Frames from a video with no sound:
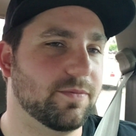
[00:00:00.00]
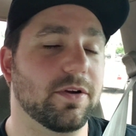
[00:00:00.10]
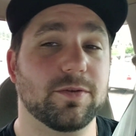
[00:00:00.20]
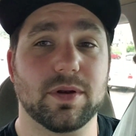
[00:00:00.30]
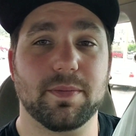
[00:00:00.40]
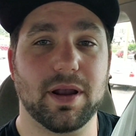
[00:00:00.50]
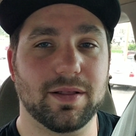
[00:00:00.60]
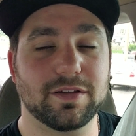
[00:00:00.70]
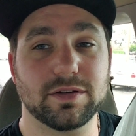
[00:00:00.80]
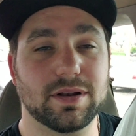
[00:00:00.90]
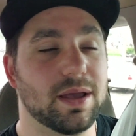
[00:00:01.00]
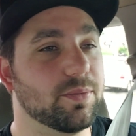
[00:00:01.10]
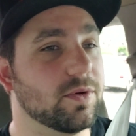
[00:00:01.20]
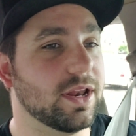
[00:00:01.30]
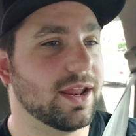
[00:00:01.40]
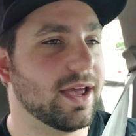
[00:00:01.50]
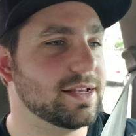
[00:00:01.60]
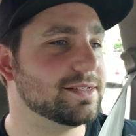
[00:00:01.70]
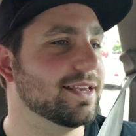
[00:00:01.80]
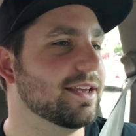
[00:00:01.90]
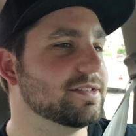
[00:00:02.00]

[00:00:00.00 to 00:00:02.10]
The first one apparently turned out pretty nice.